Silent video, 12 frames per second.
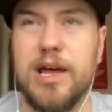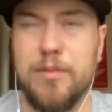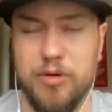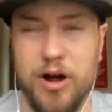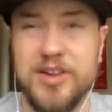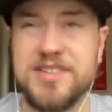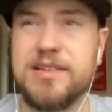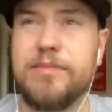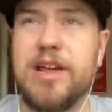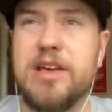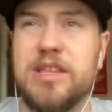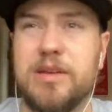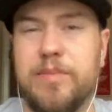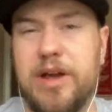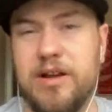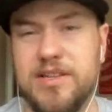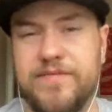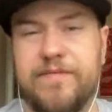And Braun is somebody I think
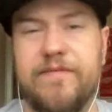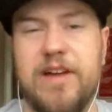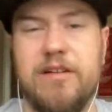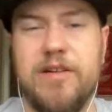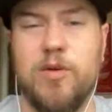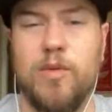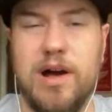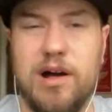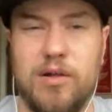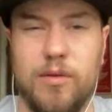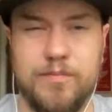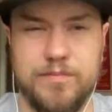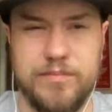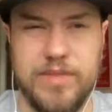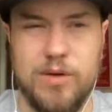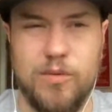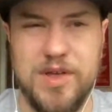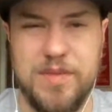pairs very well
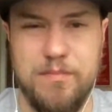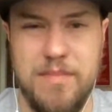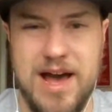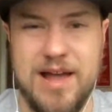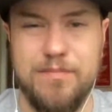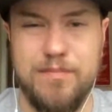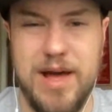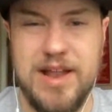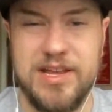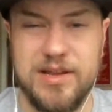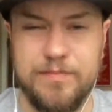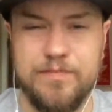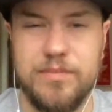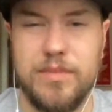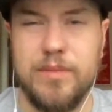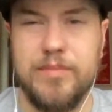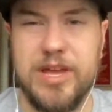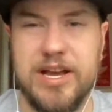with Matt Benning,
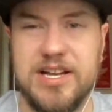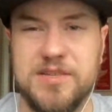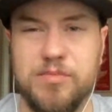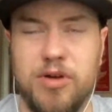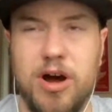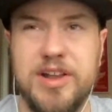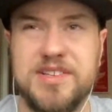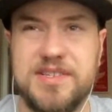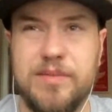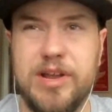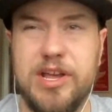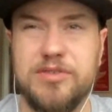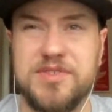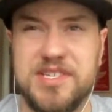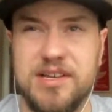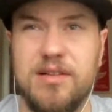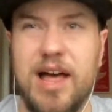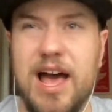because Braun is somebody who
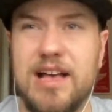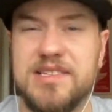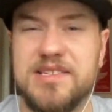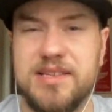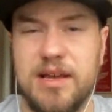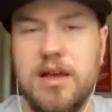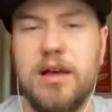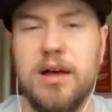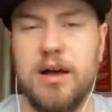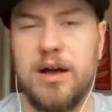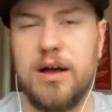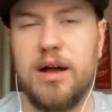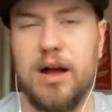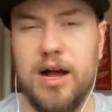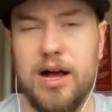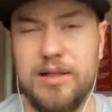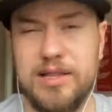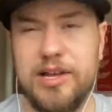still has
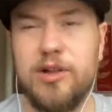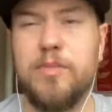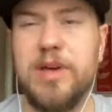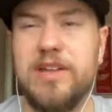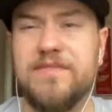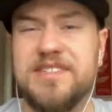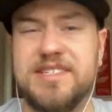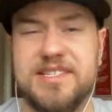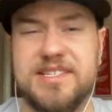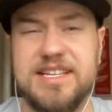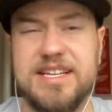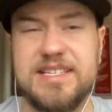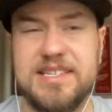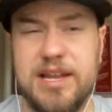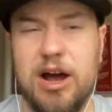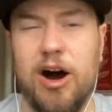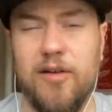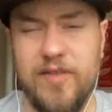a little bit of
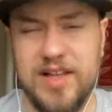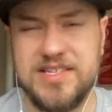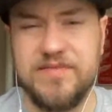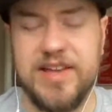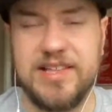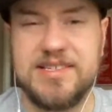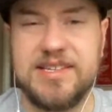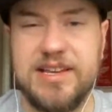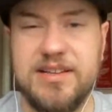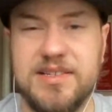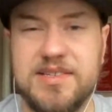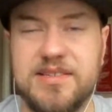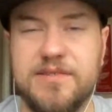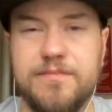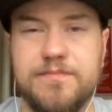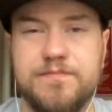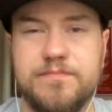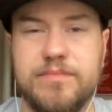decent offensive instincts.